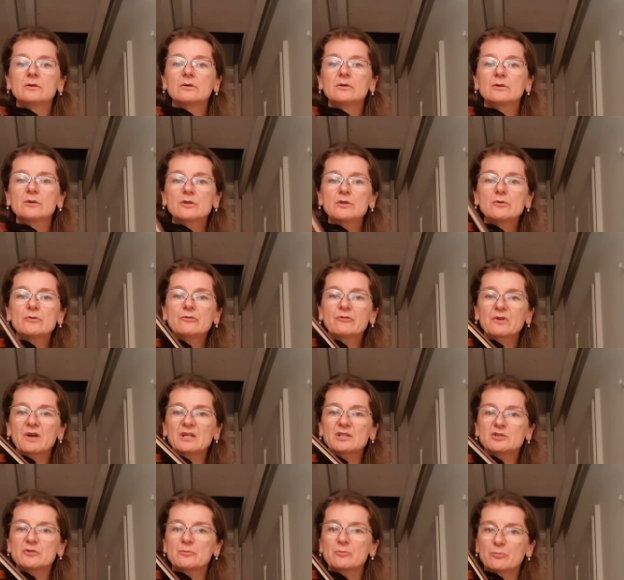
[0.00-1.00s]
you've
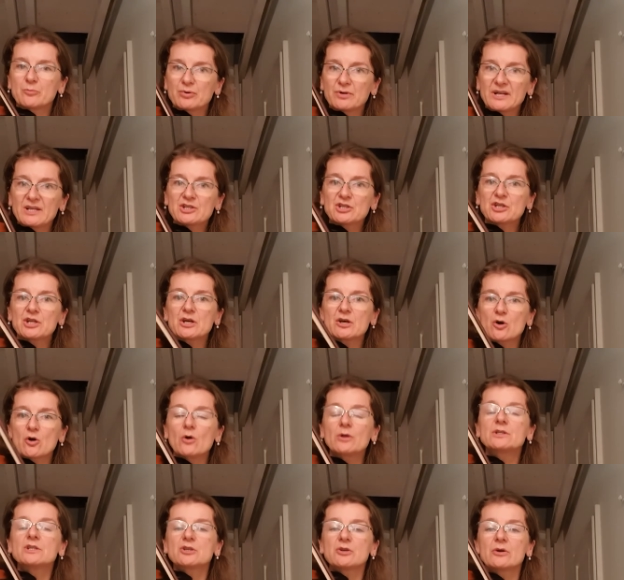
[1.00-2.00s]
got pressure
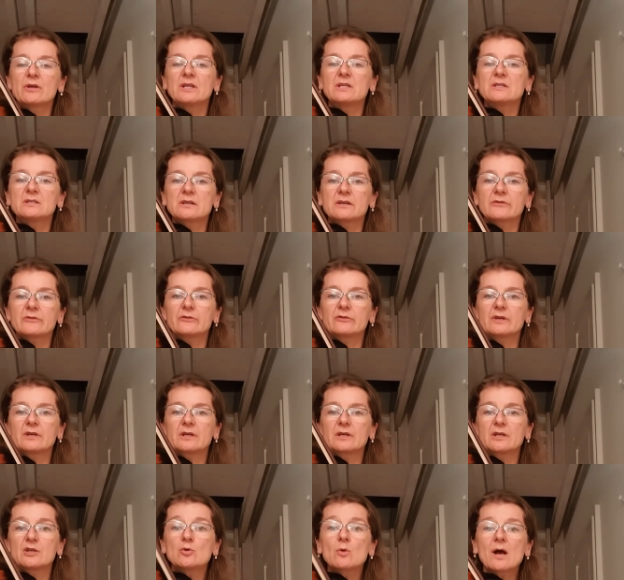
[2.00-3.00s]
on your index finger.
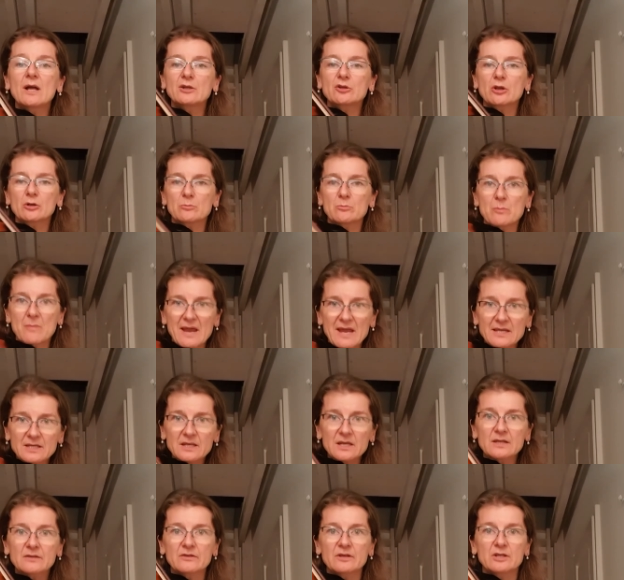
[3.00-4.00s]
You are not
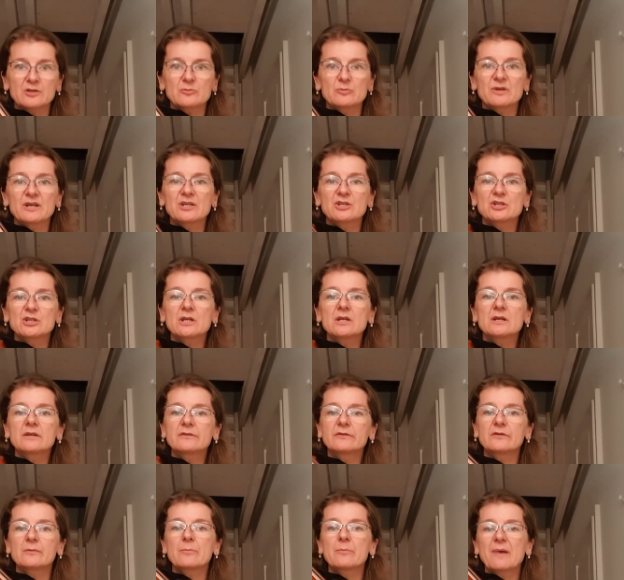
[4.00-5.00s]
making that pressure,
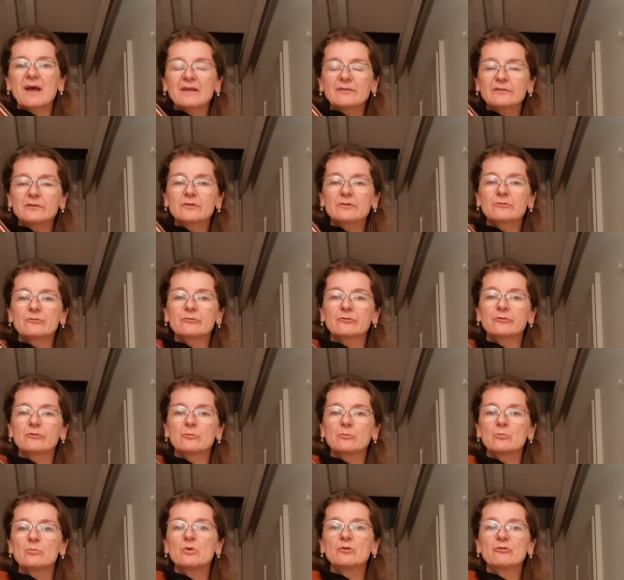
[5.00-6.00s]
it's a passive
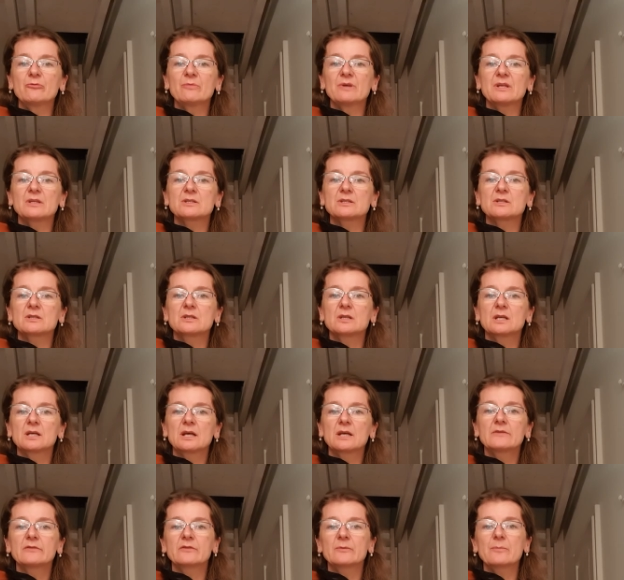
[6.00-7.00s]
movement.
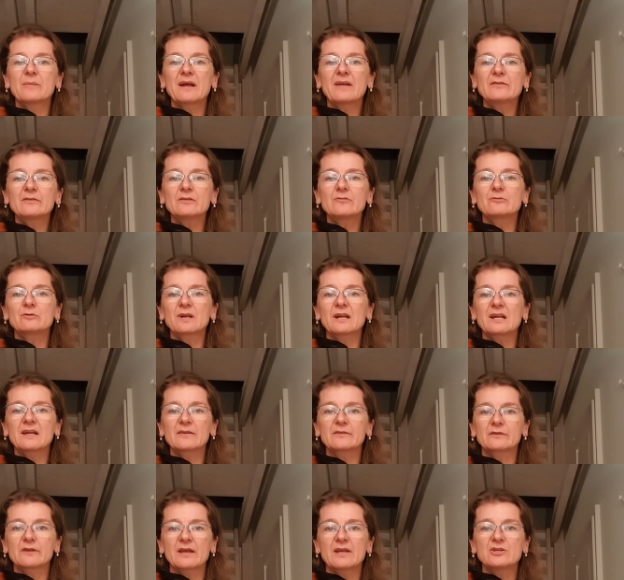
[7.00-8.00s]
It's a passive
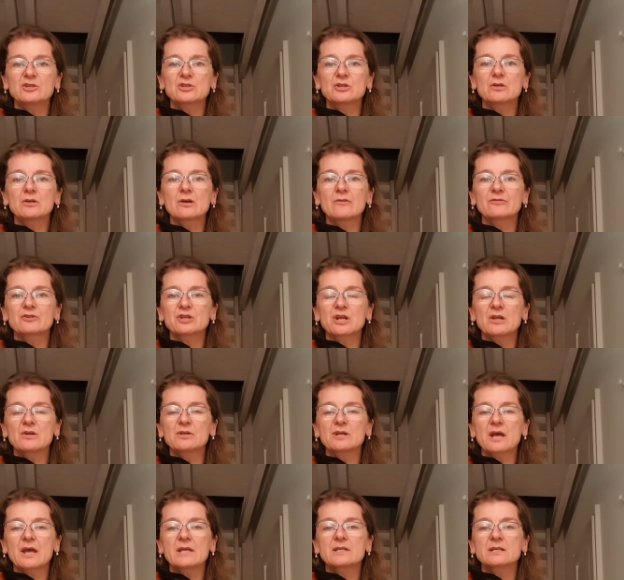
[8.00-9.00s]
relaxation of
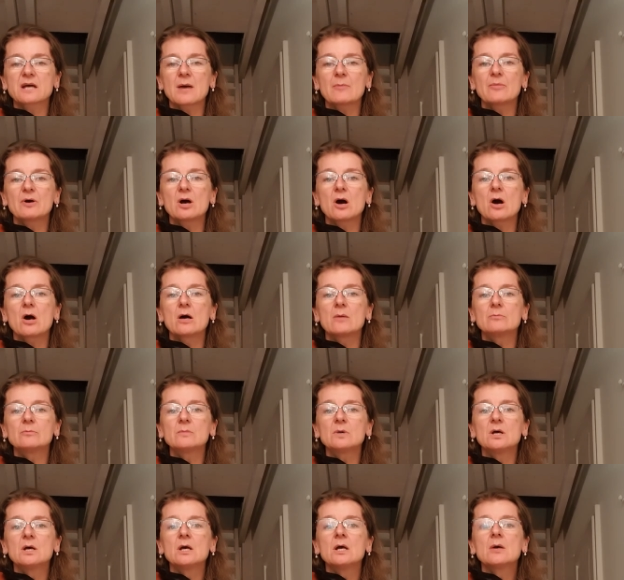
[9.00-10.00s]
shoulder and upper
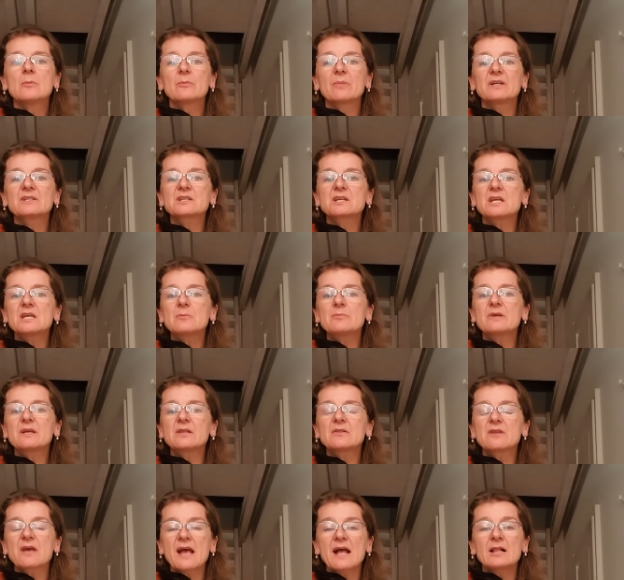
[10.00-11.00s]
arm, but
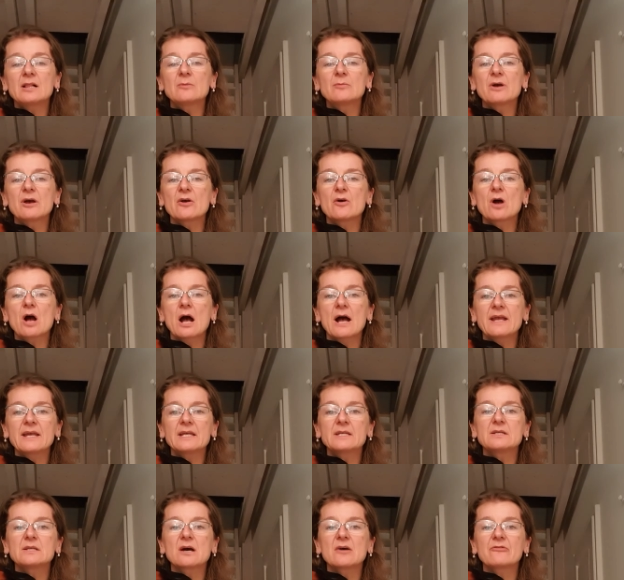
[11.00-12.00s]
keeping the elbow high
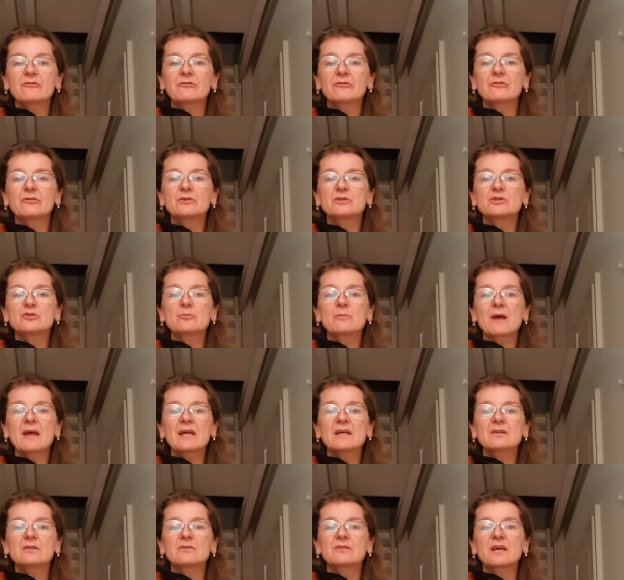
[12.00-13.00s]
enough to
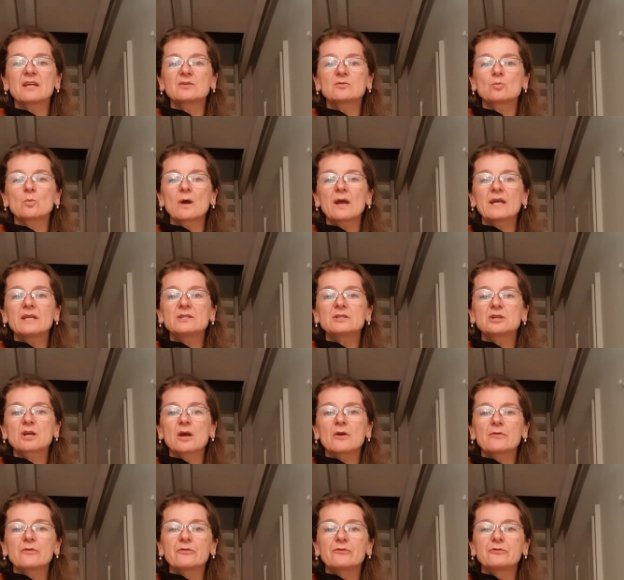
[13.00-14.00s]
make that weight
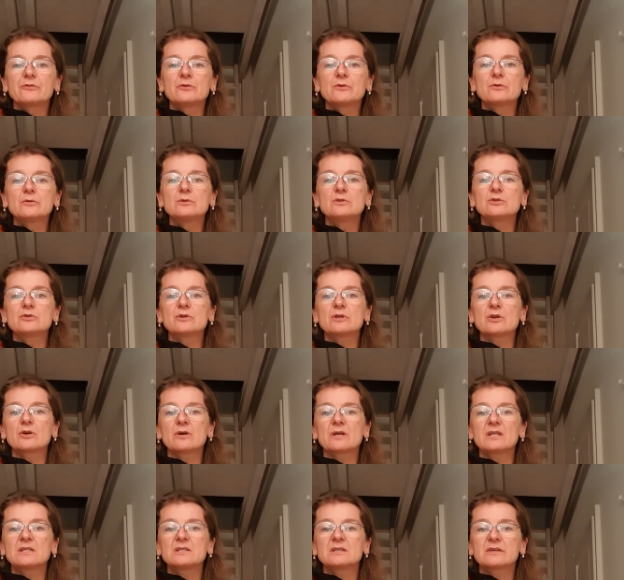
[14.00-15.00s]
go through to your
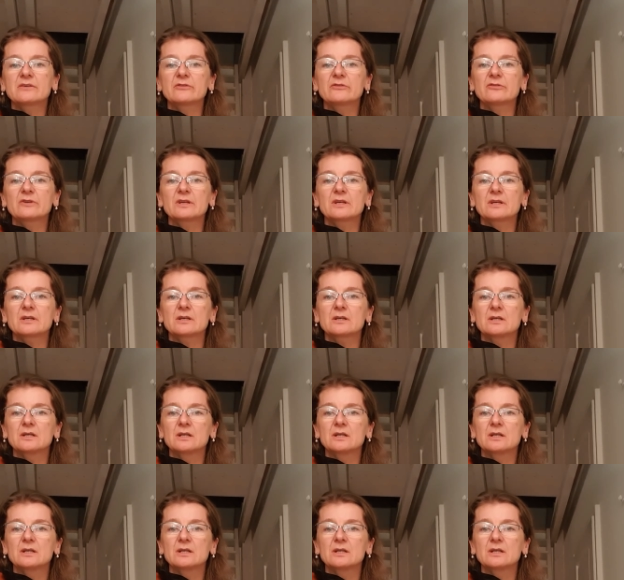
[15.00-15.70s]
index finger.